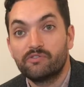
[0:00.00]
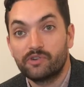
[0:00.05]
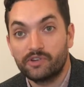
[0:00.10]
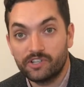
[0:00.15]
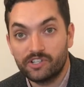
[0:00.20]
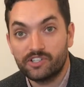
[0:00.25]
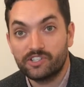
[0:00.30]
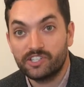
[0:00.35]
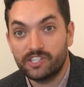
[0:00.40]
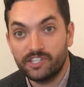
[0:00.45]
for
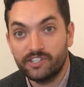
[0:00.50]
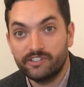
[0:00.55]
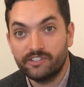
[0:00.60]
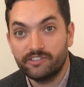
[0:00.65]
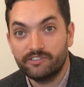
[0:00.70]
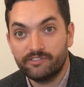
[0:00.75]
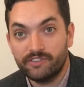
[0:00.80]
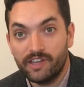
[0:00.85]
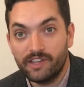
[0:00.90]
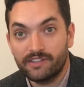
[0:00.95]
your senior
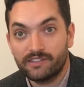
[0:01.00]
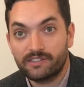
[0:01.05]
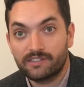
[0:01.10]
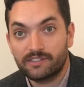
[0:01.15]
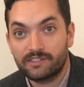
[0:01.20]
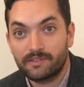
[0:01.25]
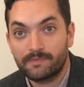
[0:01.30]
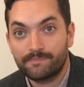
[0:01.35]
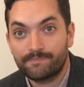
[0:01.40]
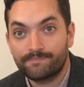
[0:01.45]

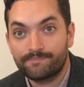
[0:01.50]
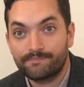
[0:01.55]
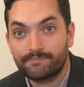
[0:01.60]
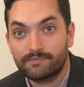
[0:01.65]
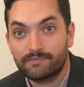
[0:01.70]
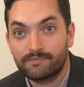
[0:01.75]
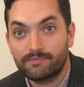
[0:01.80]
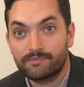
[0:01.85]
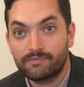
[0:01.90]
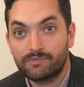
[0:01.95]
defense.
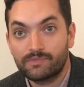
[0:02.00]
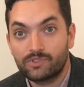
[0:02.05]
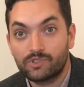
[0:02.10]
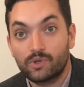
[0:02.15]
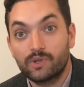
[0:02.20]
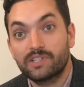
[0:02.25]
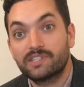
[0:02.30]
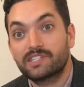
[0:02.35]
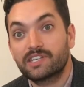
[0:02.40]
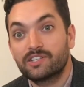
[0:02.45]

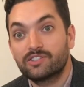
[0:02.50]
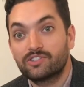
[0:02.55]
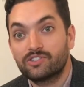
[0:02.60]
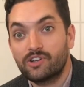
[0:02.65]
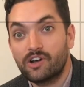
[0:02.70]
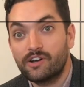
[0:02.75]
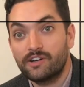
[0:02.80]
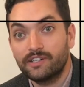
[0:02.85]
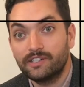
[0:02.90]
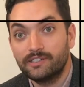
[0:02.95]
So let's get
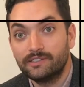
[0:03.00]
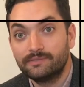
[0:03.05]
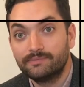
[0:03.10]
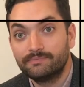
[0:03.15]
started.